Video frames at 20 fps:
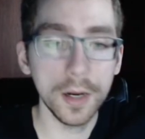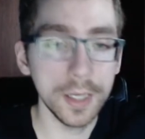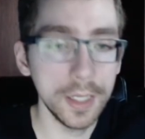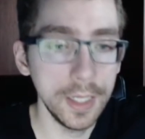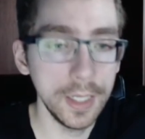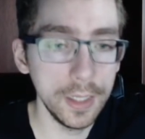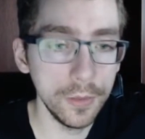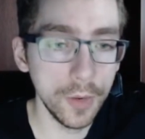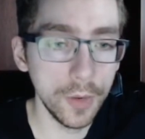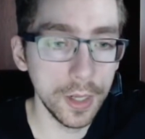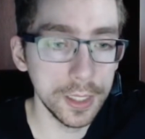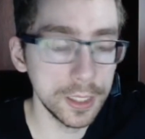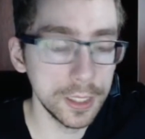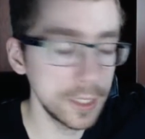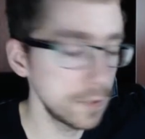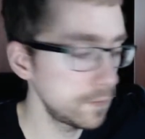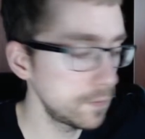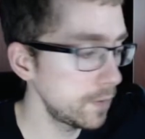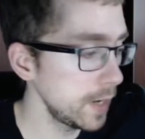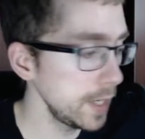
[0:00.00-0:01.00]
and he wants to
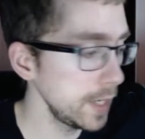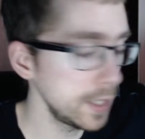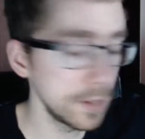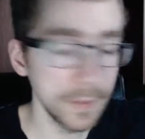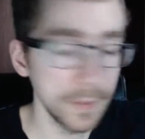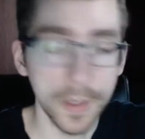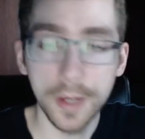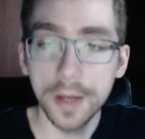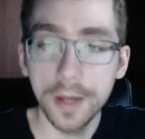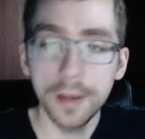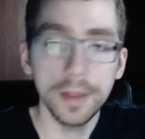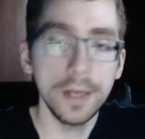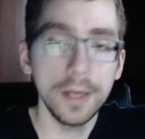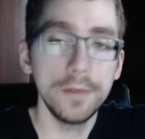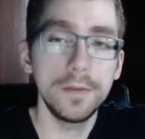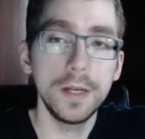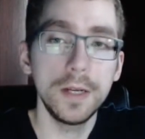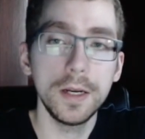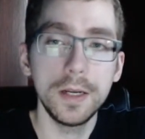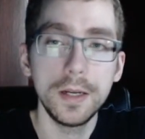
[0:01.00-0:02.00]
fight them. They've
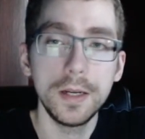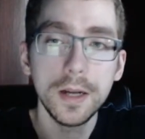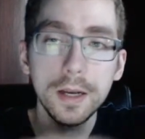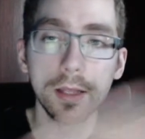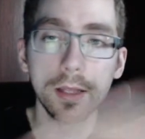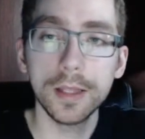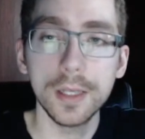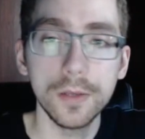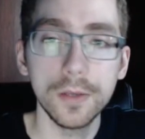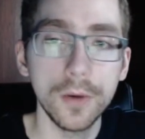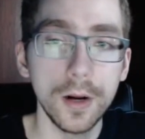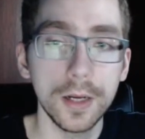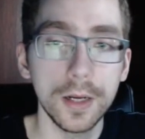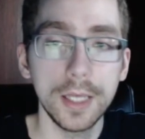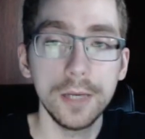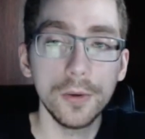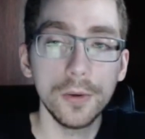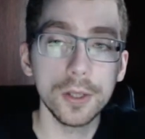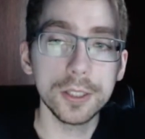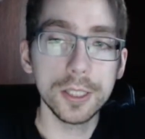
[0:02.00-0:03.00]
done nothing wrong. He
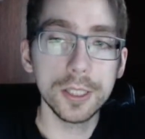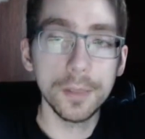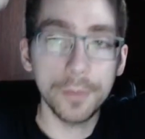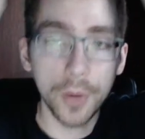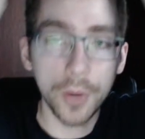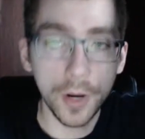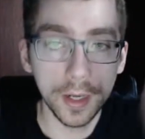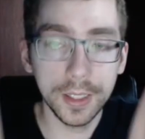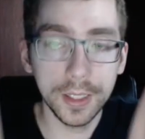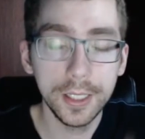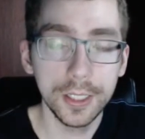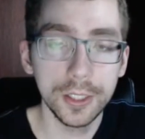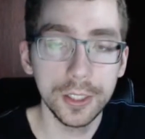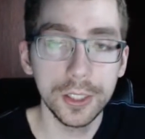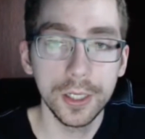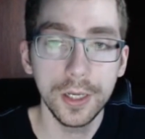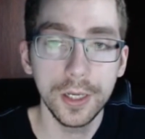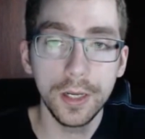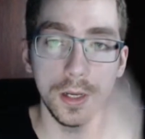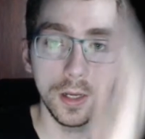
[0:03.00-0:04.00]
wants to punish
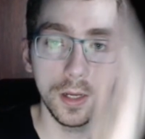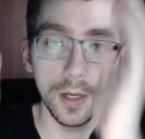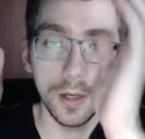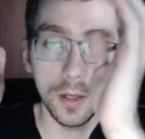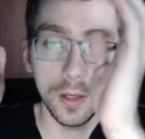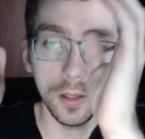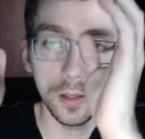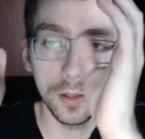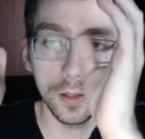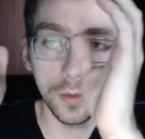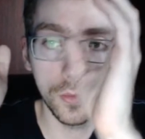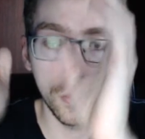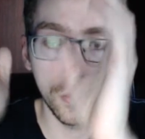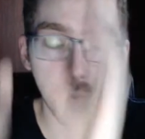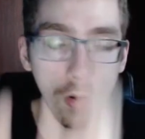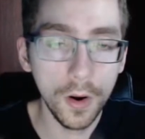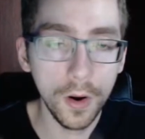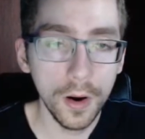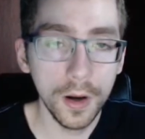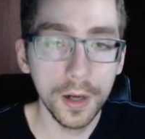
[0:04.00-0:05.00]
the
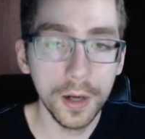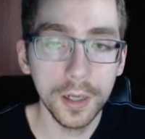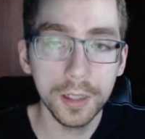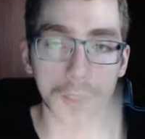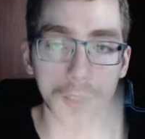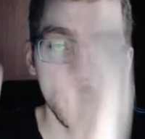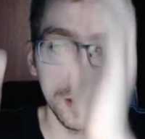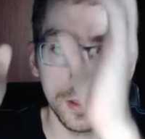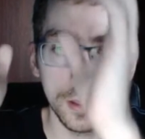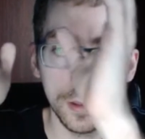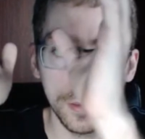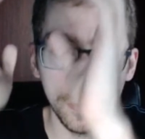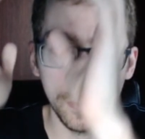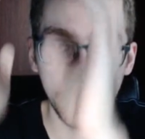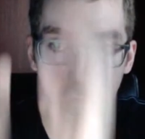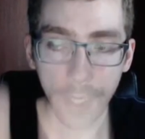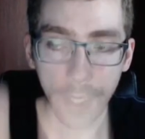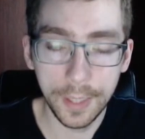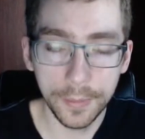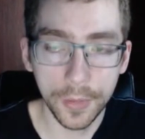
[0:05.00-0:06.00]
wrong
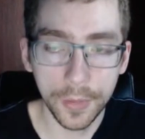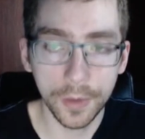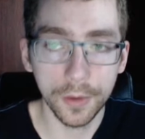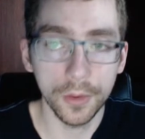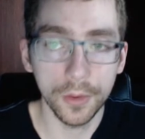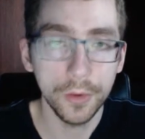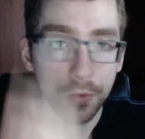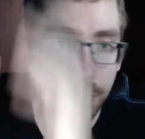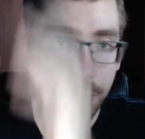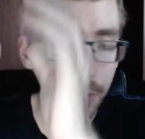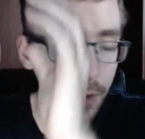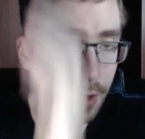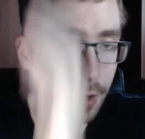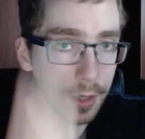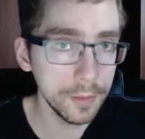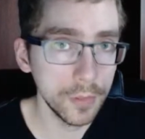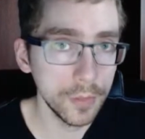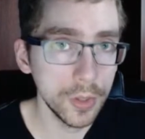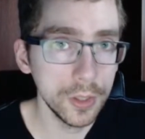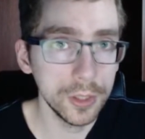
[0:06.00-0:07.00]
people, the
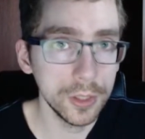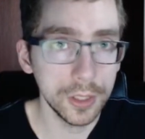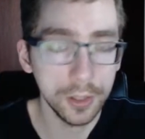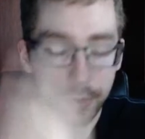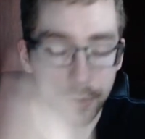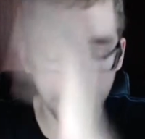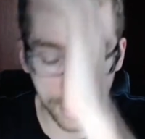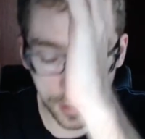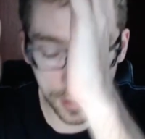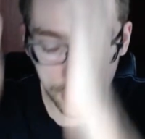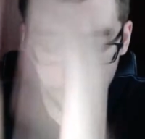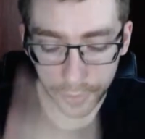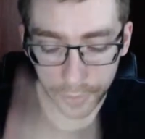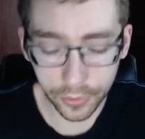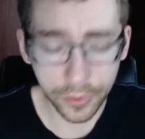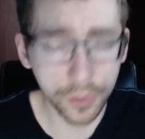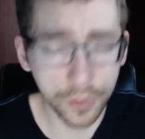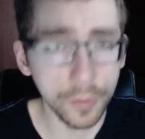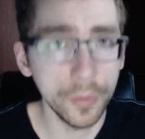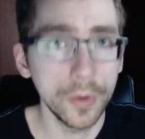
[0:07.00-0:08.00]
wrong person, the wrong
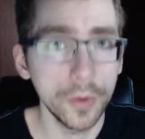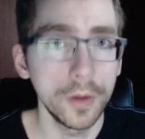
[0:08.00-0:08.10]
group.